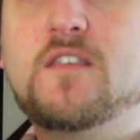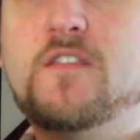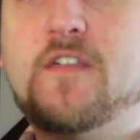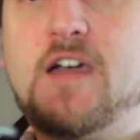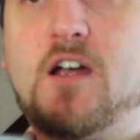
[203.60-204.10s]

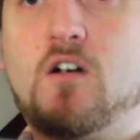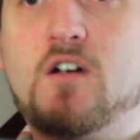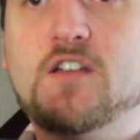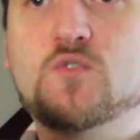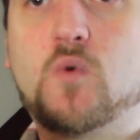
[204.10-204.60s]
there
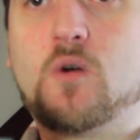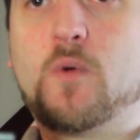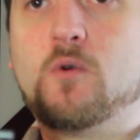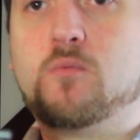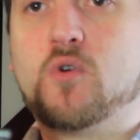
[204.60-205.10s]
is where
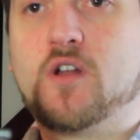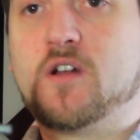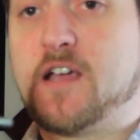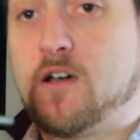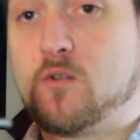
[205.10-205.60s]
we would
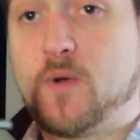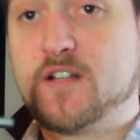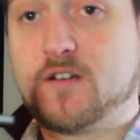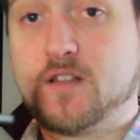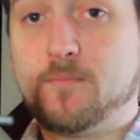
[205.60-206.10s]
put
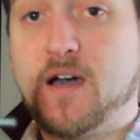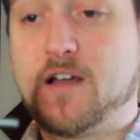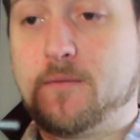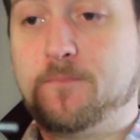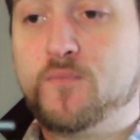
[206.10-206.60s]
counterweights on the
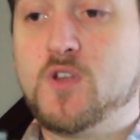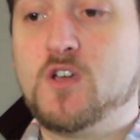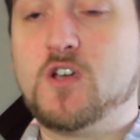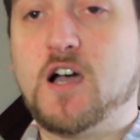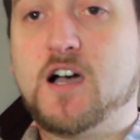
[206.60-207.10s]
bottom.
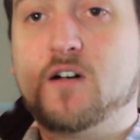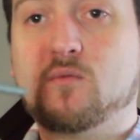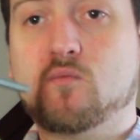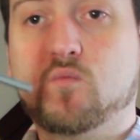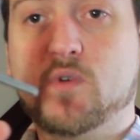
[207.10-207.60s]

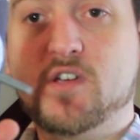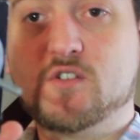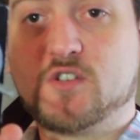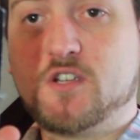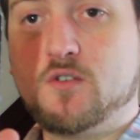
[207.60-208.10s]
We
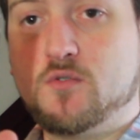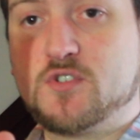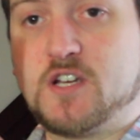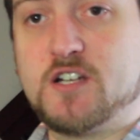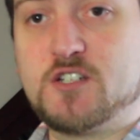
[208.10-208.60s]
usually
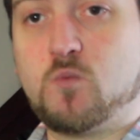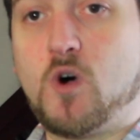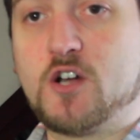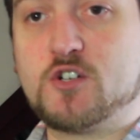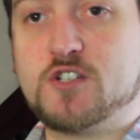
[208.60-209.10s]
use just
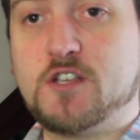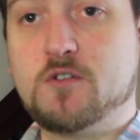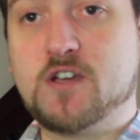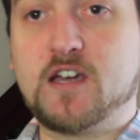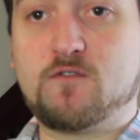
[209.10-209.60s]
washers that you
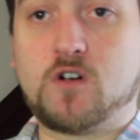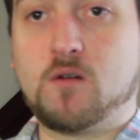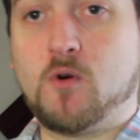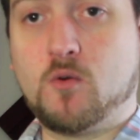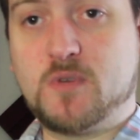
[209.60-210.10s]
can get
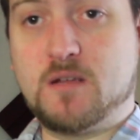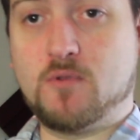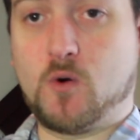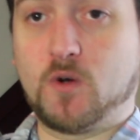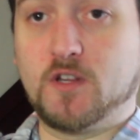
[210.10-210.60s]
from Home
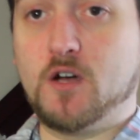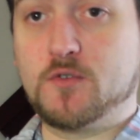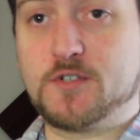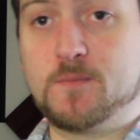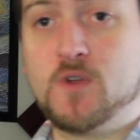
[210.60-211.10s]
Depot or Lowe's.